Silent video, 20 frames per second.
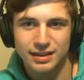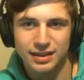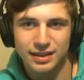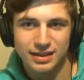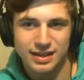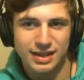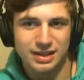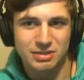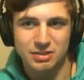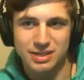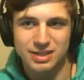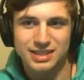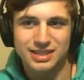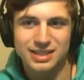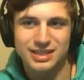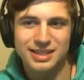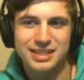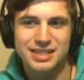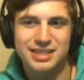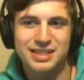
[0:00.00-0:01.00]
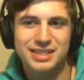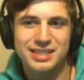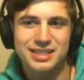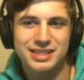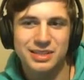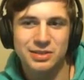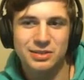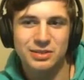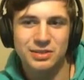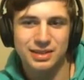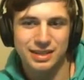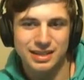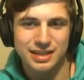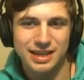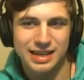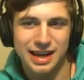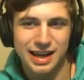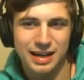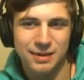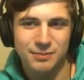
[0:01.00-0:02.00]
Okay, so this is literally, this
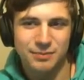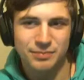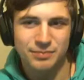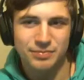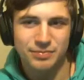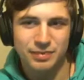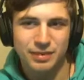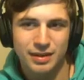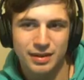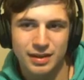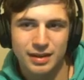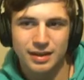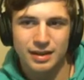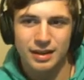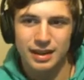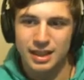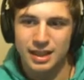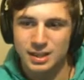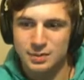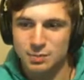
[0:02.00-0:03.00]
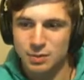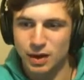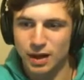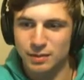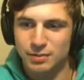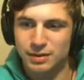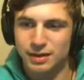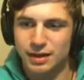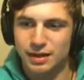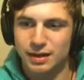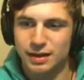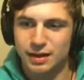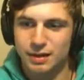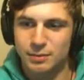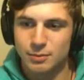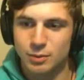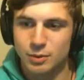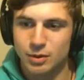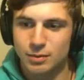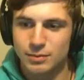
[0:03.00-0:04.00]
game is probably a
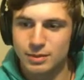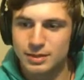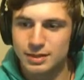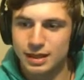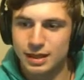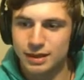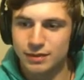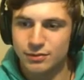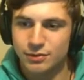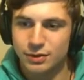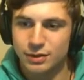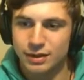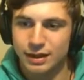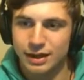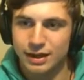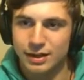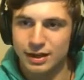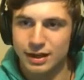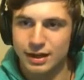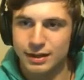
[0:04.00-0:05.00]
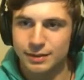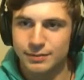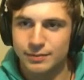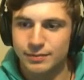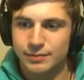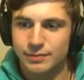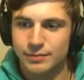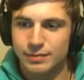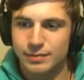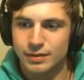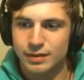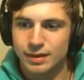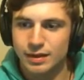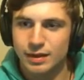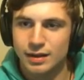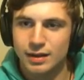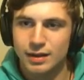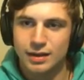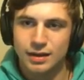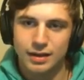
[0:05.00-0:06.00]
more mistake for Larry
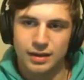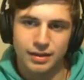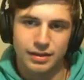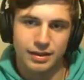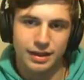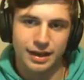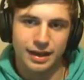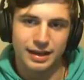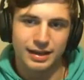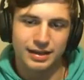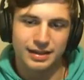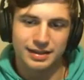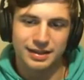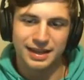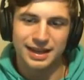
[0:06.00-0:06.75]
than